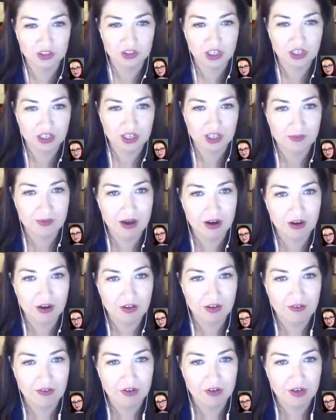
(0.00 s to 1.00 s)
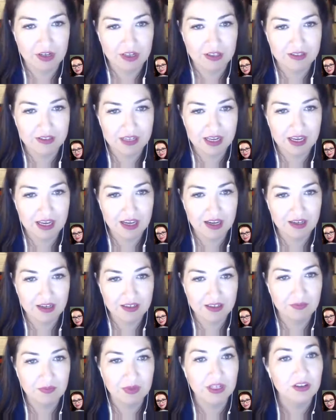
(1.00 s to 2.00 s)
to get him out of there after he gets to
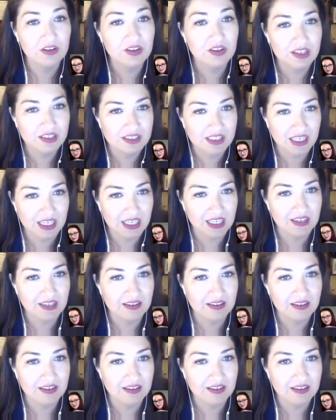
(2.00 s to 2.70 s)
8, but he'll get to 8.